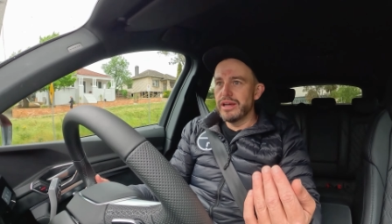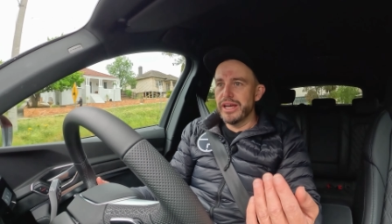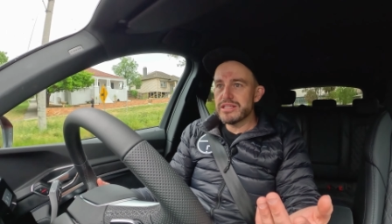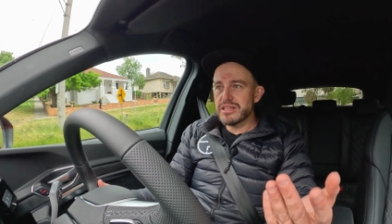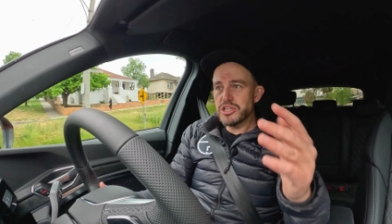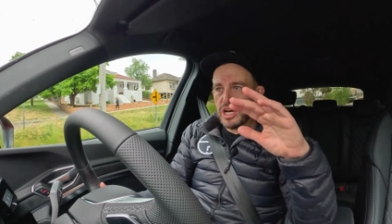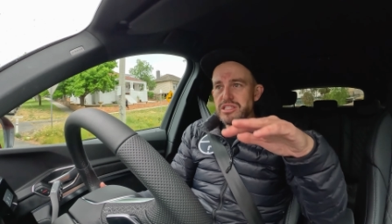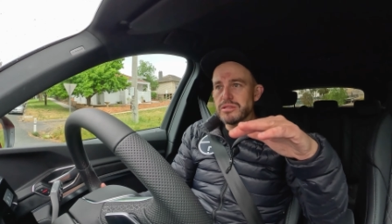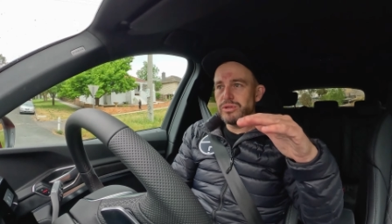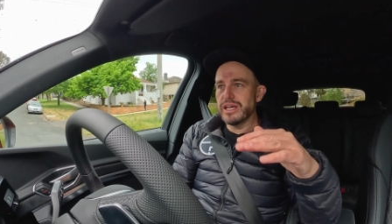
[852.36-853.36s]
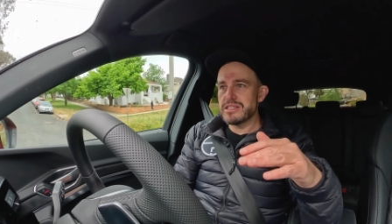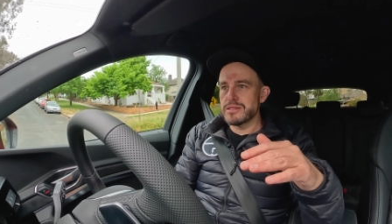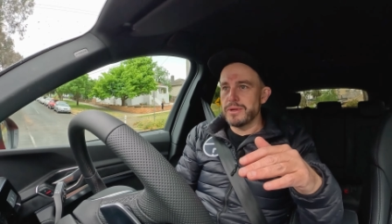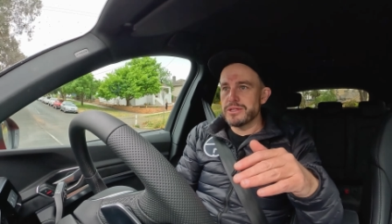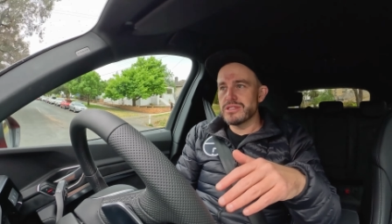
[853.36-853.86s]
it's adjustable air
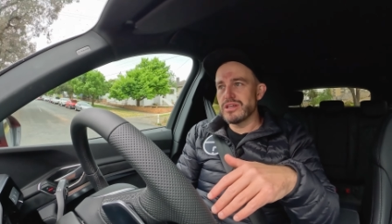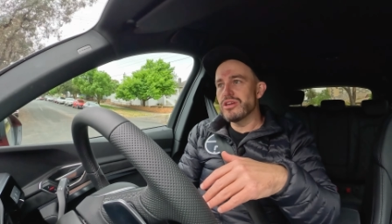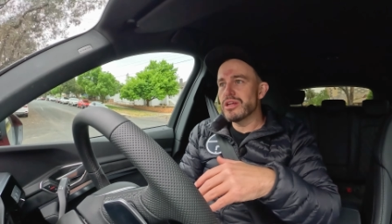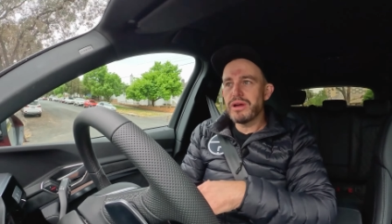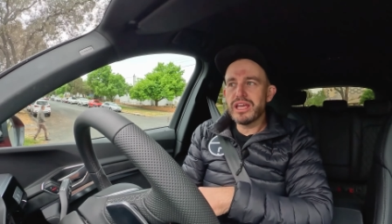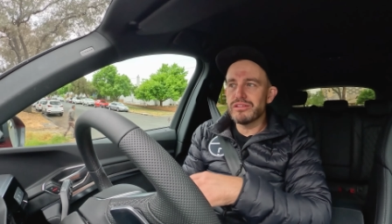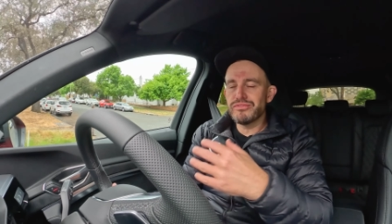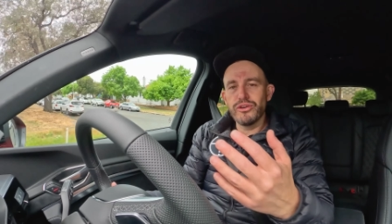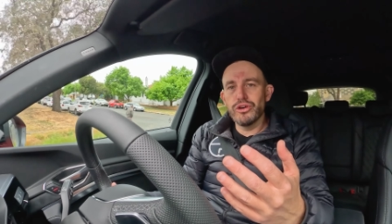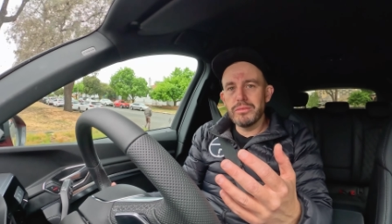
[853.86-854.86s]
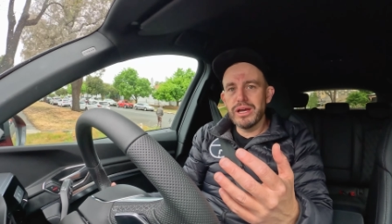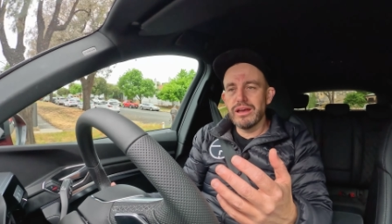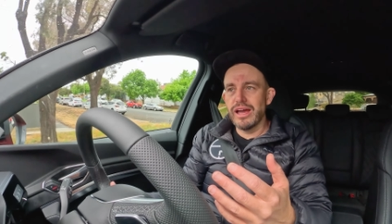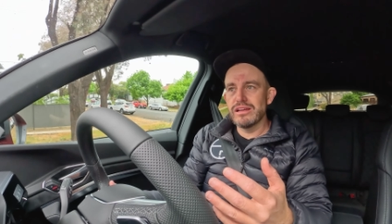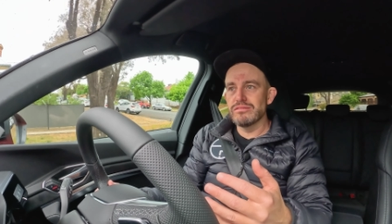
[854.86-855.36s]
suspension, so you can make it
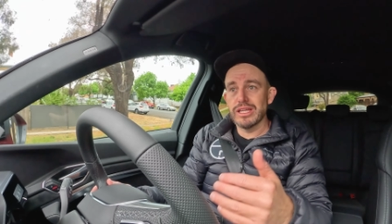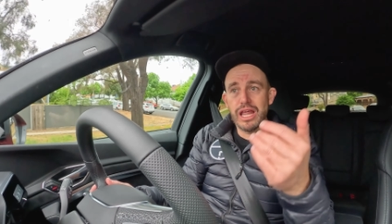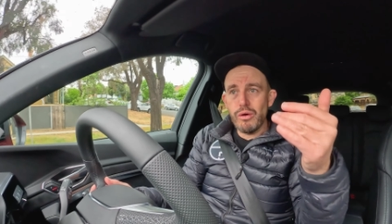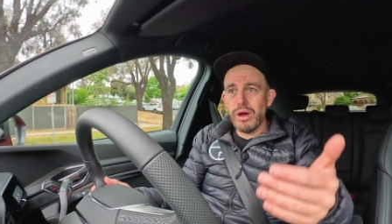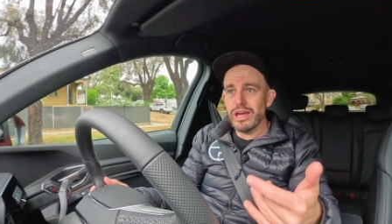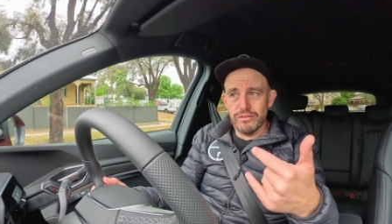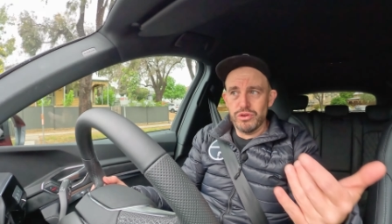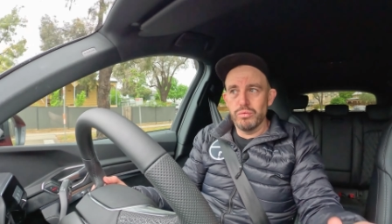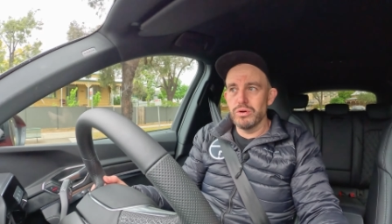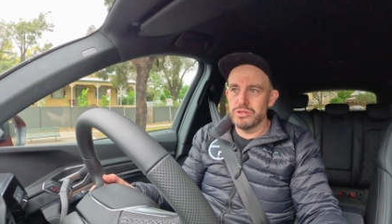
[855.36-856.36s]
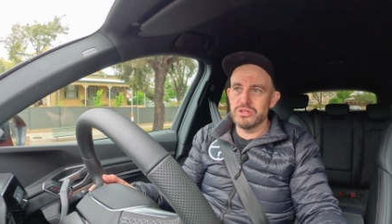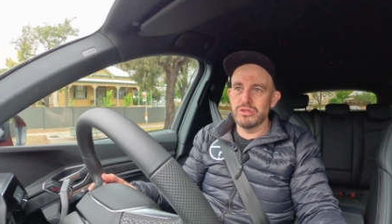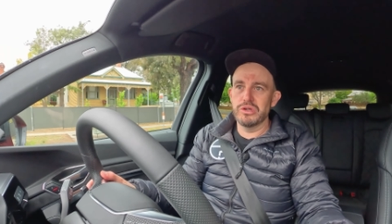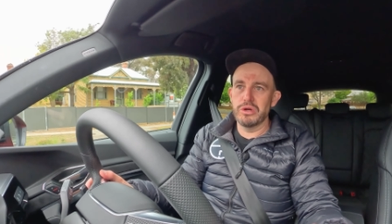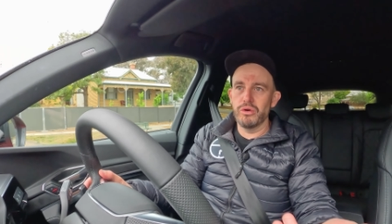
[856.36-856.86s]
firmer and lower if you want
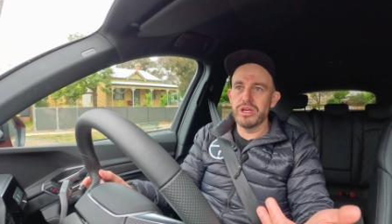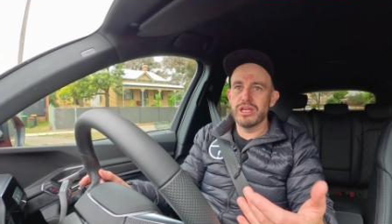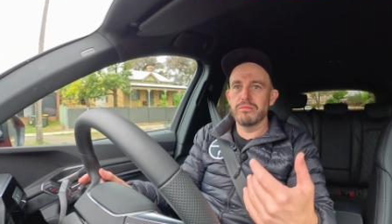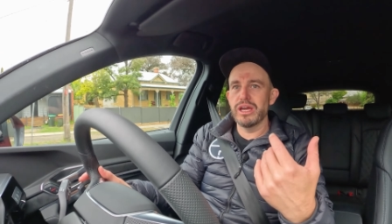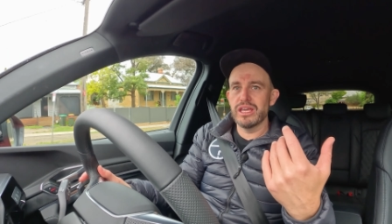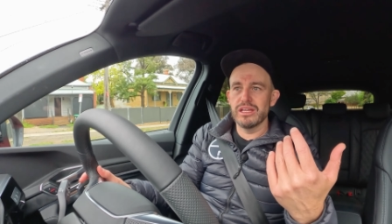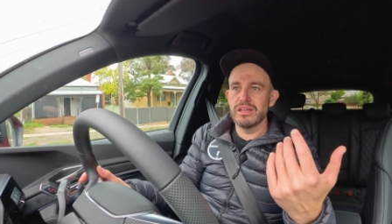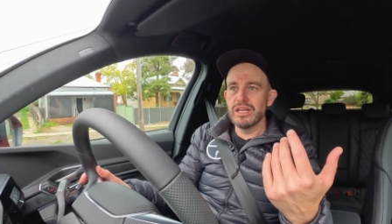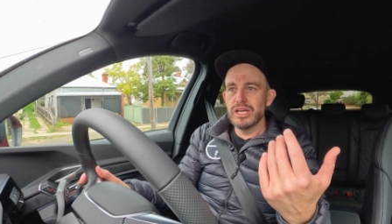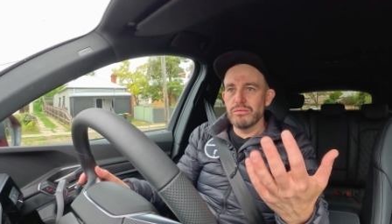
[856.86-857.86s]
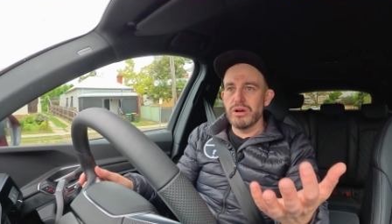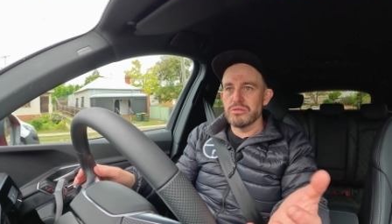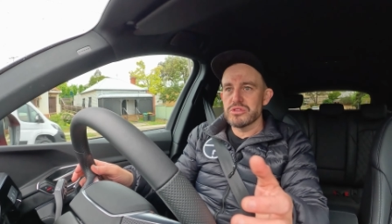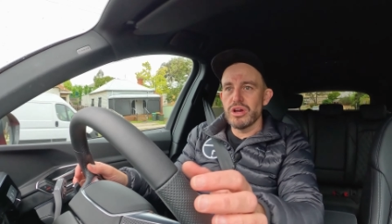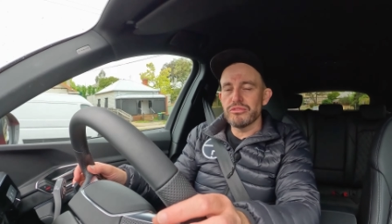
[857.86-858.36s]
to, or you can make it, well,
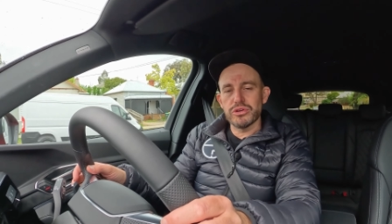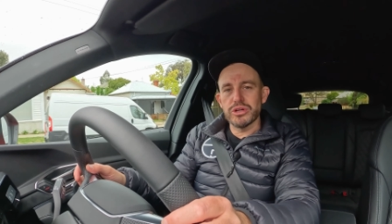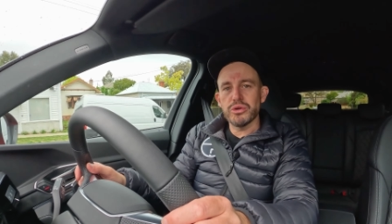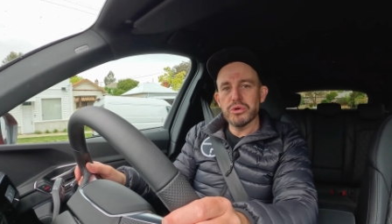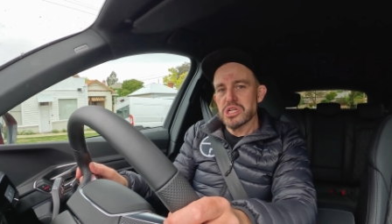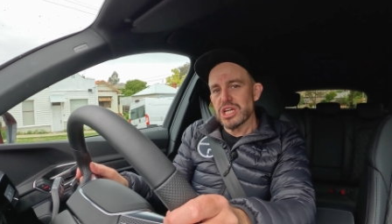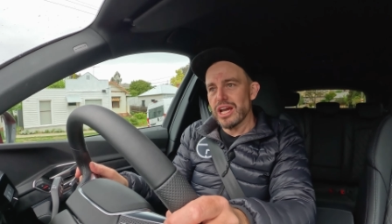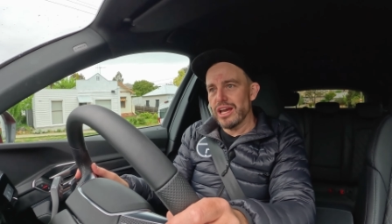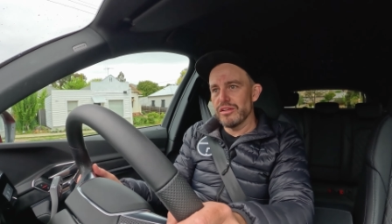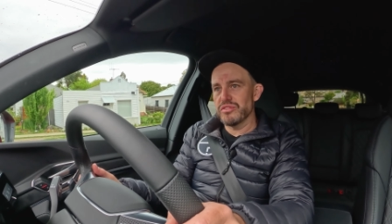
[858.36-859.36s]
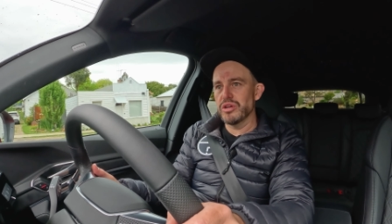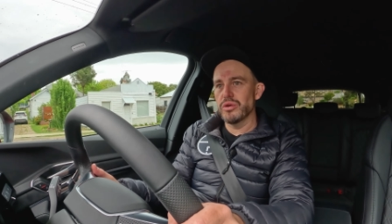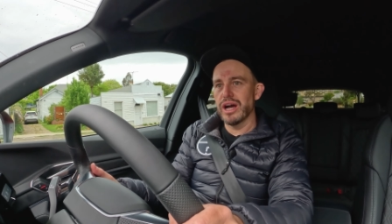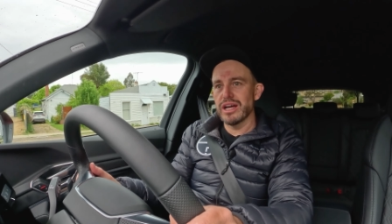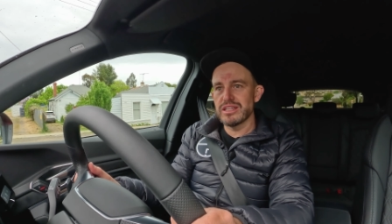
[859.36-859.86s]
softer and cushier if
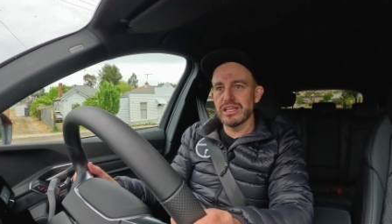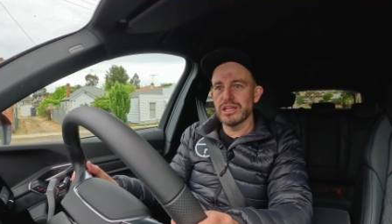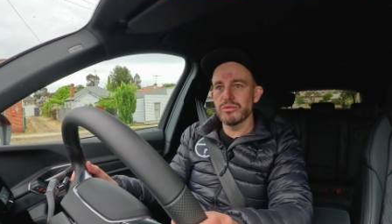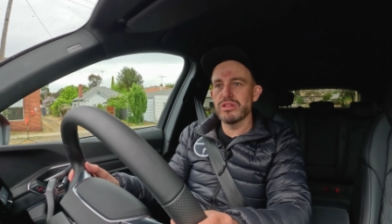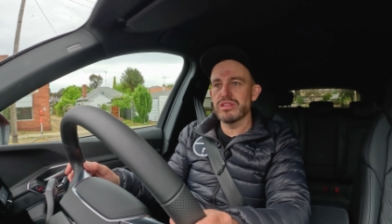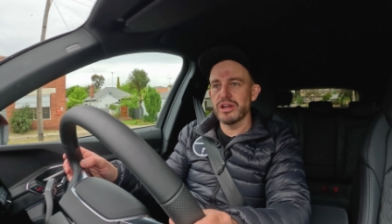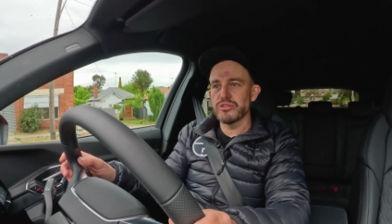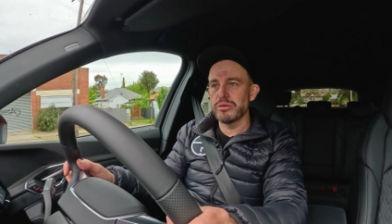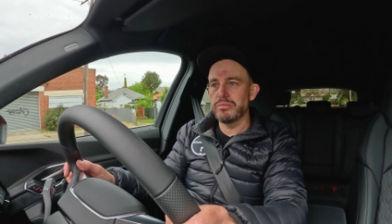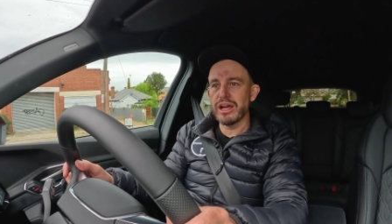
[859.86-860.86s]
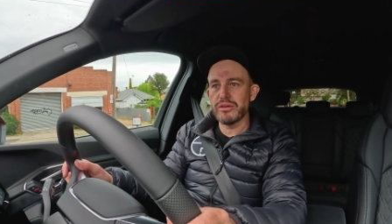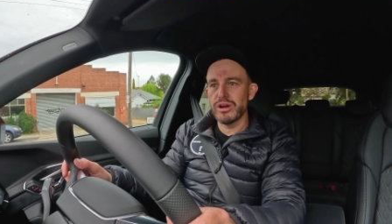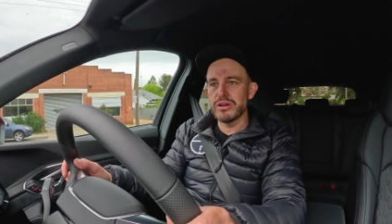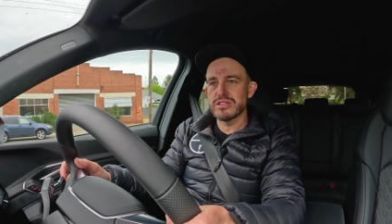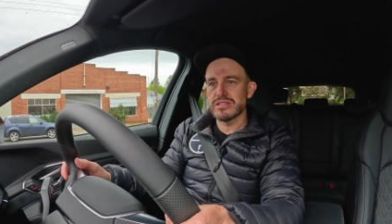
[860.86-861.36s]
you are dealing with country back
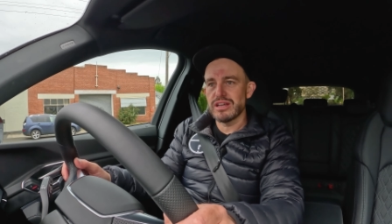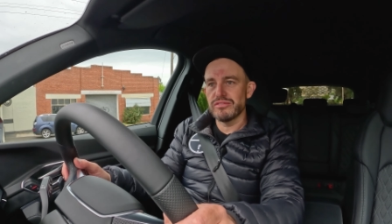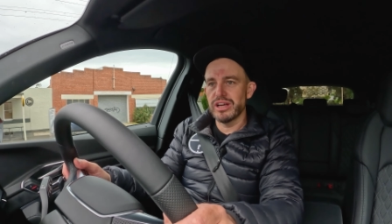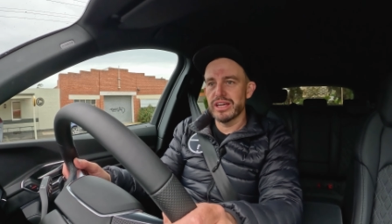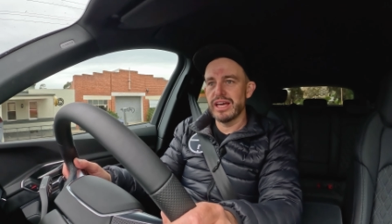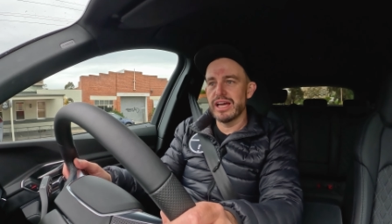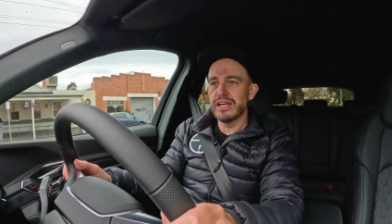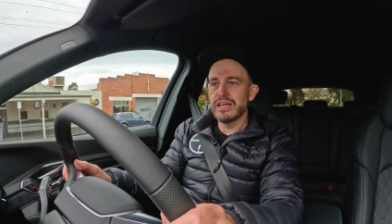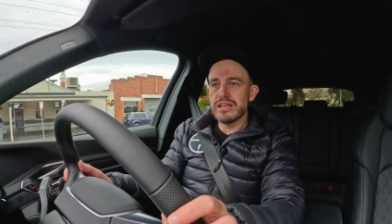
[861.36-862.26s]
roads and stuff like that.